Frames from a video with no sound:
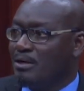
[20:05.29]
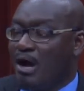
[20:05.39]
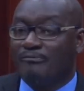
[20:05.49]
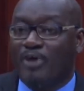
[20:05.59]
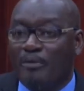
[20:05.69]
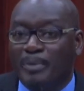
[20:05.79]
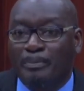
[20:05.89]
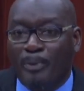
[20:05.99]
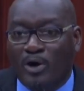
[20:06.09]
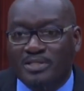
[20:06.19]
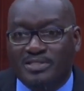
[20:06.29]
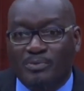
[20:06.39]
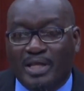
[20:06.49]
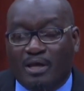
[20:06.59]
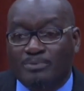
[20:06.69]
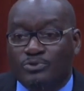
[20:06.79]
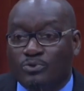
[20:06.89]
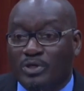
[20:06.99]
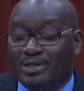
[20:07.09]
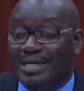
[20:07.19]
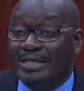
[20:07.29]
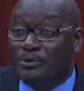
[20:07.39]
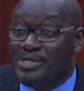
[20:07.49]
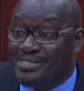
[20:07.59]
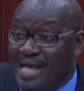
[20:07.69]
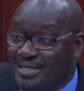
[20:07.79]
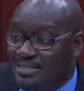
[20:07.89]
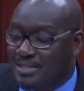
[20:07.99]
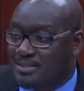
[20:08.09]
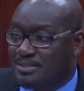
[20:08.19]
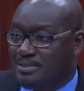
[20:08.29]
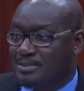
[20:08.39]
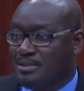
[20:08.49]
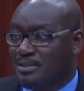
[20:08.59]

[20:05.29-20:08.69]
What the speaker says: of government policy when it comes to increased taxes.